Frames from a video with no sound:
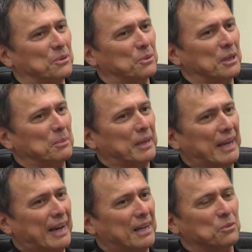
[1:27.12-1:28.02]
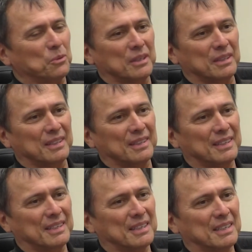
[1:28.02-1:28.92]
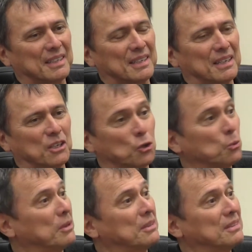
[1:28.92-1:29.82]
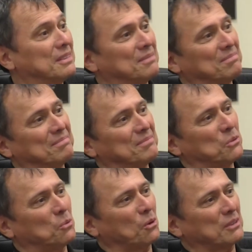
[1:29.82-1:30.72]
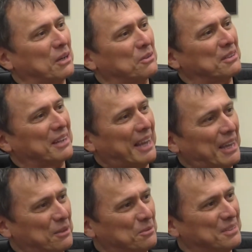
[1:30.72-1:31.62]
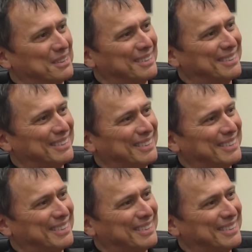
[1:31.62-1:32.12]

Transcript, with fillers: really began when humans walked out of their caves.